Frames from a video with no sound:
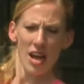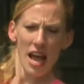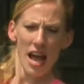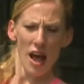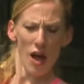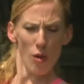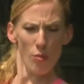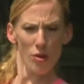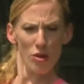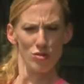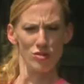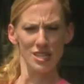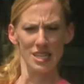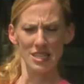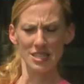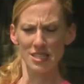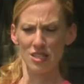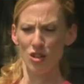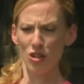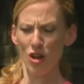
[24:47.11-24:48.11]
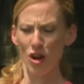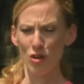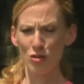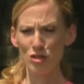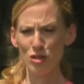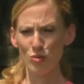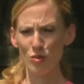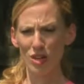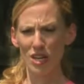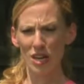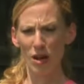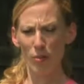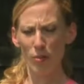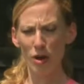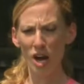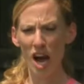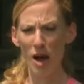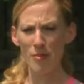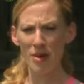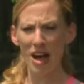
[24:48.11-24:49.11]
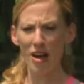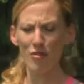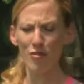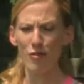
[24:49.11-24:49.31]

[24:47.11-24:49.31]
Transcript: Elbows in close. We're gonna come out